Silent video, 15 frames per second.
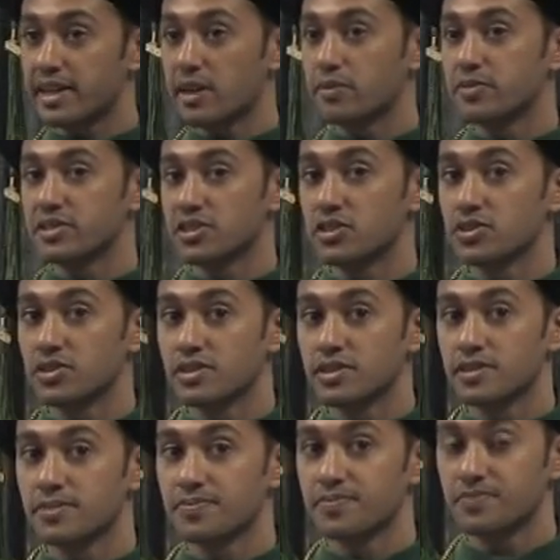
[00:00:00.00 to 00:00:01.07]
care physicians.
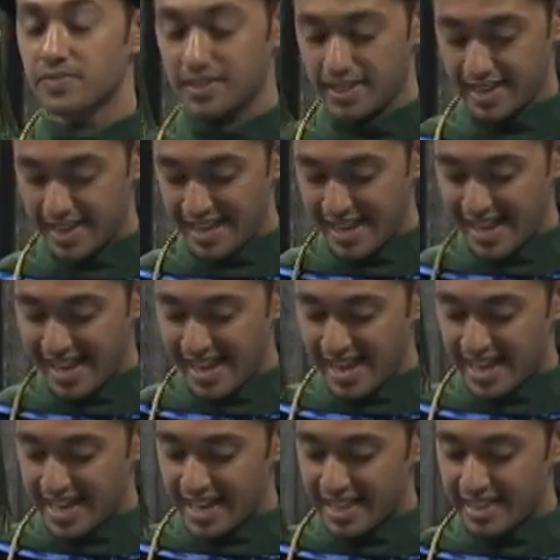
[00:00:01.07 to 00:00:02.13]

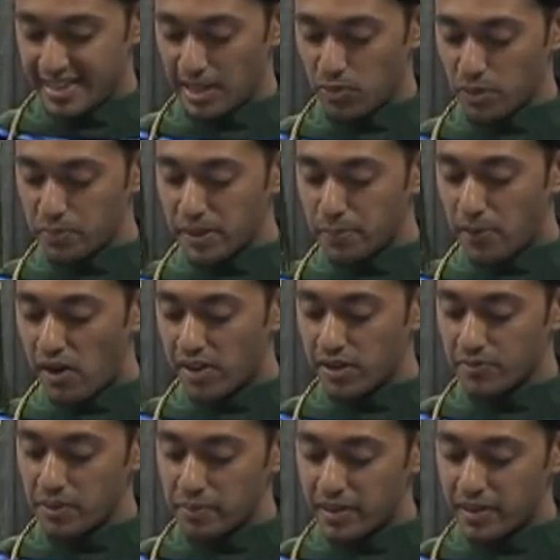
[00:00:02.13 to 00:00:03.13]
They will be part of the